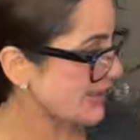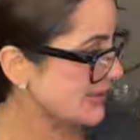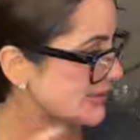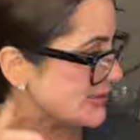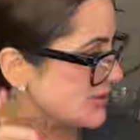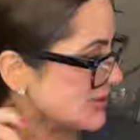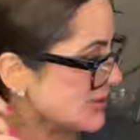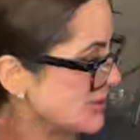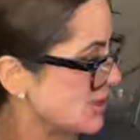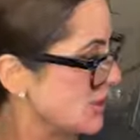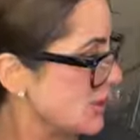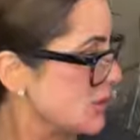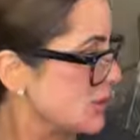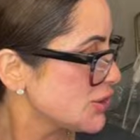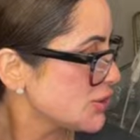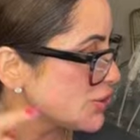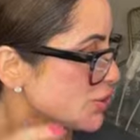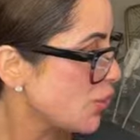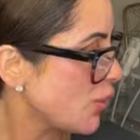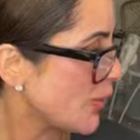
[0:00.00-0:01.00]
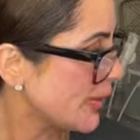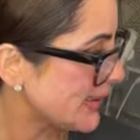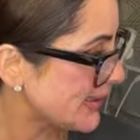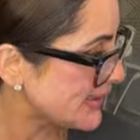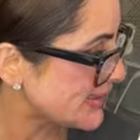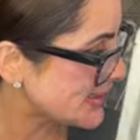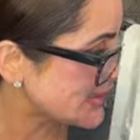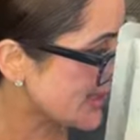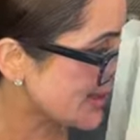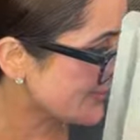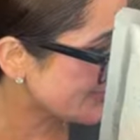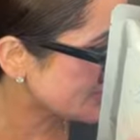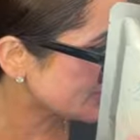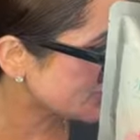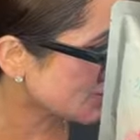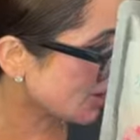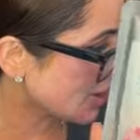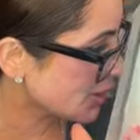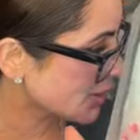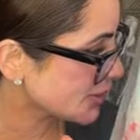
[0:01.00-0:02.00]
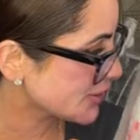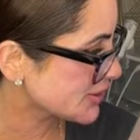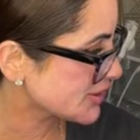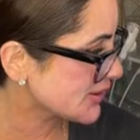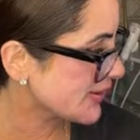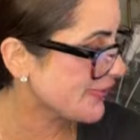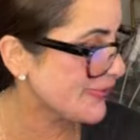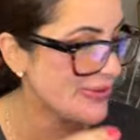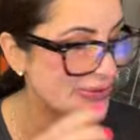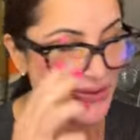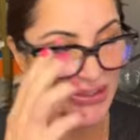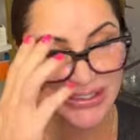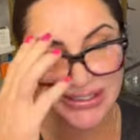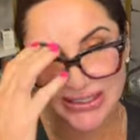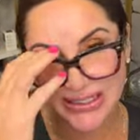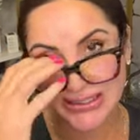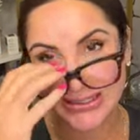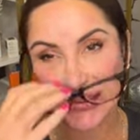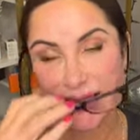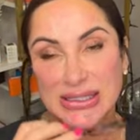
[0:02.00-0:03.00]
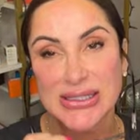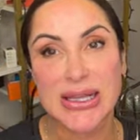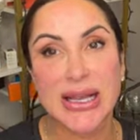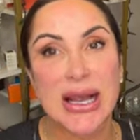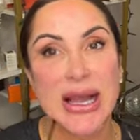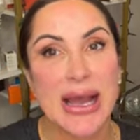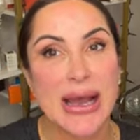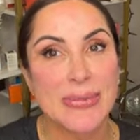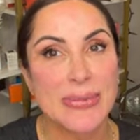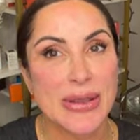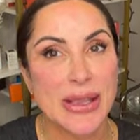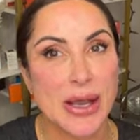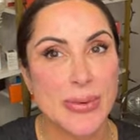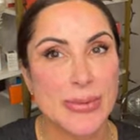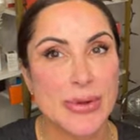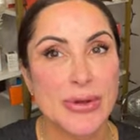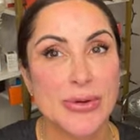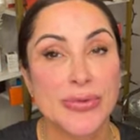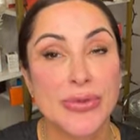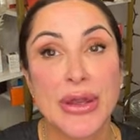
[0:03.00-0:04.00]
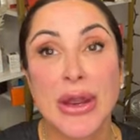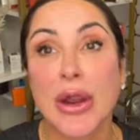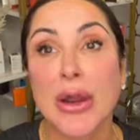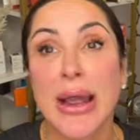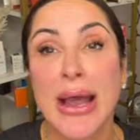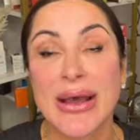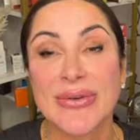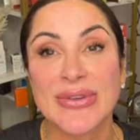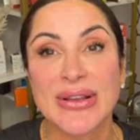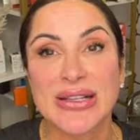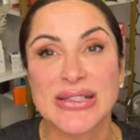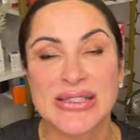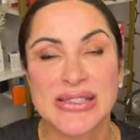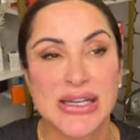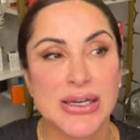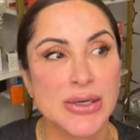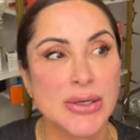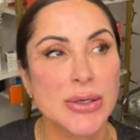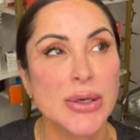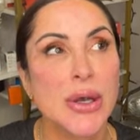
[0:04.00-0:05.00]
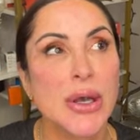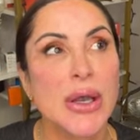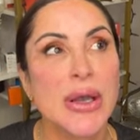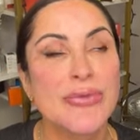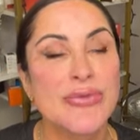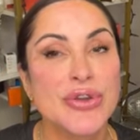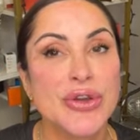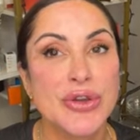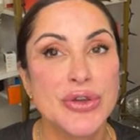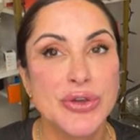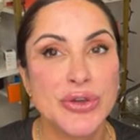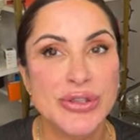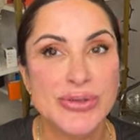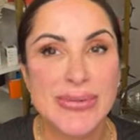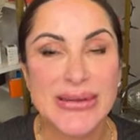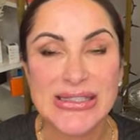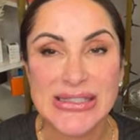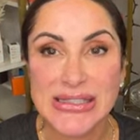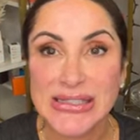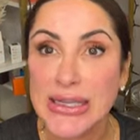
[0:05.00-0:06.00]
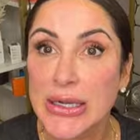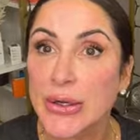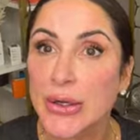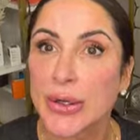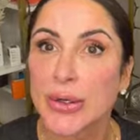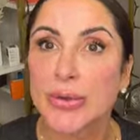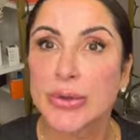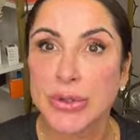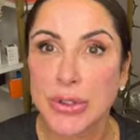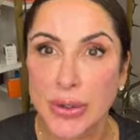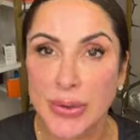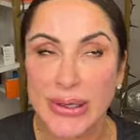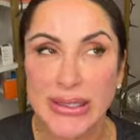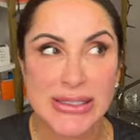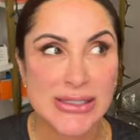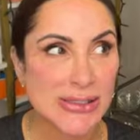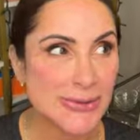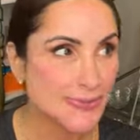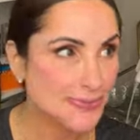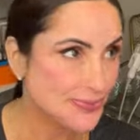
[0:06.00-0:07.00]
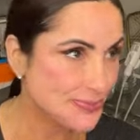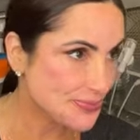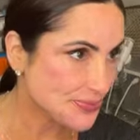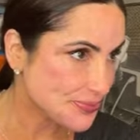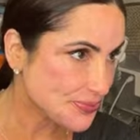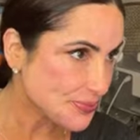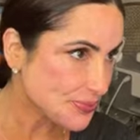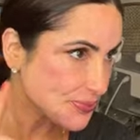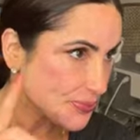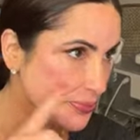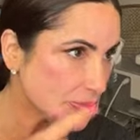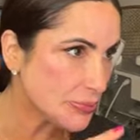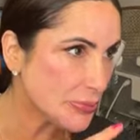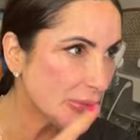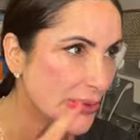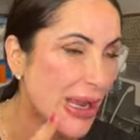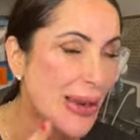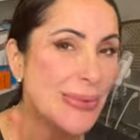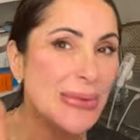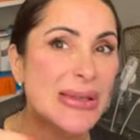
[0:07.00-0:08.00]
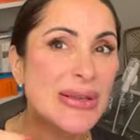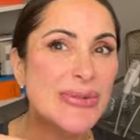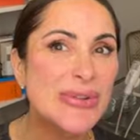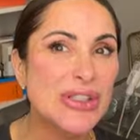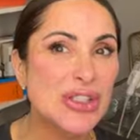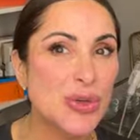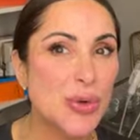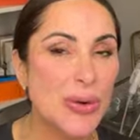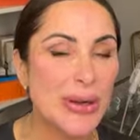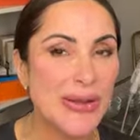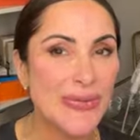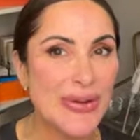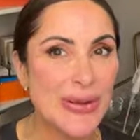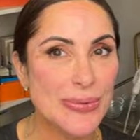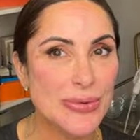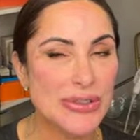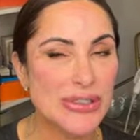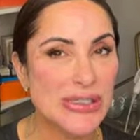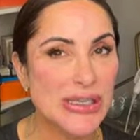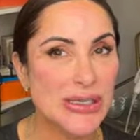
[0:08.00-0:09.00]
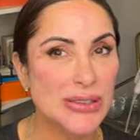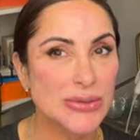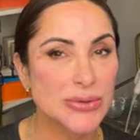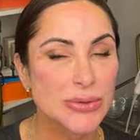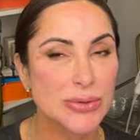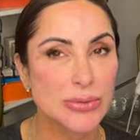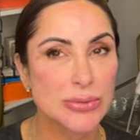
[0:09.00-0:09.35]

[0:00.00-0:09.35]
it's $27.50 at Meamoshop. They are having a sale. If you use my discount code Lois, I believe it's 25%